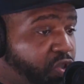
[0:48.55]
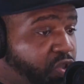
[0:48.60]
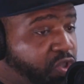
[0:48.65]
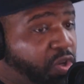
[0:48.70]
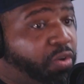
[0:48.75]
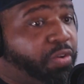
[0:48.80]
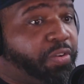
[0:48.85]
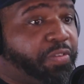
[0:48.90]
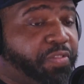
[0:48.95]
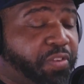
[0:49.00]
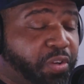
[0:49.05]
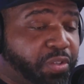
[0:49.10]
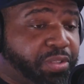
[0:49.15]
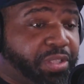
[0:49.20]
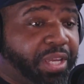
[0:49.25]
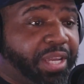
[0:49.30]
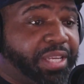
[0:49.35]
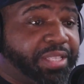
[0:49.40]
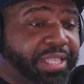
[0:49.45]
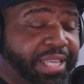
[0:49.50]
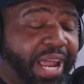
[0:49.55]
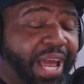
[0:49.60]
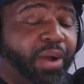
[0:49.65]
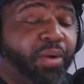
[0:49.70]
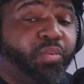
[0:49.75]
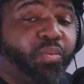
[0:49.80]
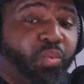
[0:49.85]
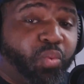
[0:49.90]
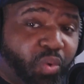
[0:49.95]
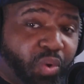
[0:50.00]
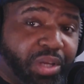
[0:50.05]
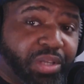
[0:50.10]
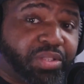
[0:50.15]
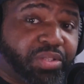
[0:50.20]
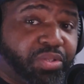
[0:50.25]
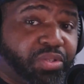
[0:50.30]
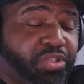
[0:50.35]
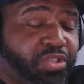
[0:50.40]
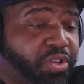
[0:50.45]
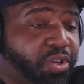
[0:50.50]
So the first thing that I
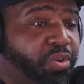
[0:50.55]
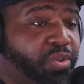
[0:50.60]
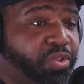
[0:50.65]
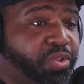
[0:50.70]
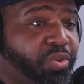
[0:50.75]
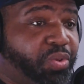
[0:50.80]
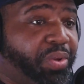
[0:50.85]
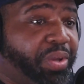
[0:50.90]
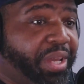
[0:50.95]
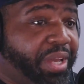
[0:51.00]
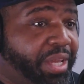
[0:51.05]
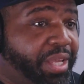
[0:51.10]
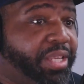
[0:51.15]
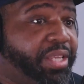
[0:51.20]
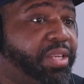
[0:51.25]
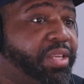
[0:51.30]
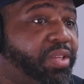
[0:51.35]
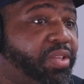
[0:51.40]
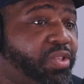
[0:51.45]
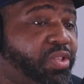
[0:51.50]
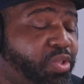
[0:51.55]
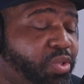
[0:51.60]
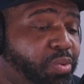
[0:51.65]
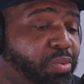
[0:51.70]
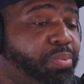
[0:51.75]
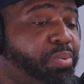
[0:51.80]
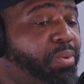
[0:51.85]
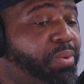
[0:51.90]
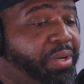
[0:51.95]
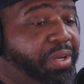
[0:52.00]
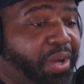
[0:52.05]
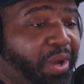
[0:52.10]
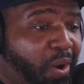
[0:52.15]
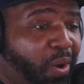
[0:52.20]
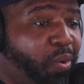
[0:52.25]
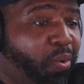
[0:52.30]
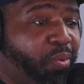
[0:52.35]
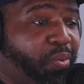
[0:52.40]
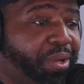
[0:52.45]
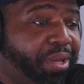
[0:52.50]
want to show you in
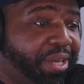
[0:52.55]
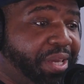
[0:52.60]
2.0